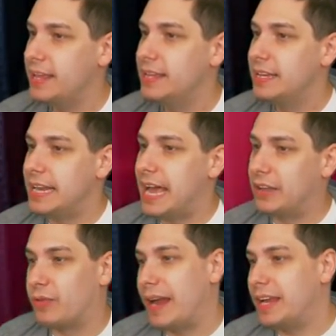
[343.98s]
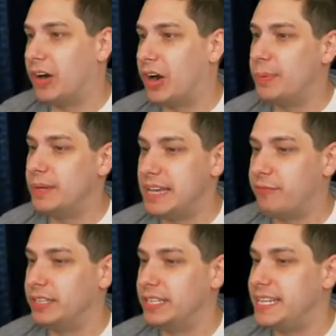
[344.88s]
Not a great card, but
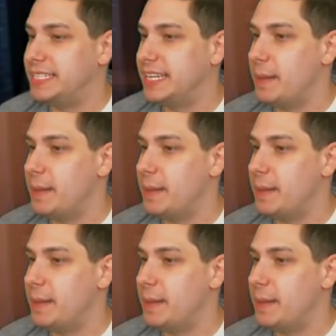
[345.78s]
definitely decent.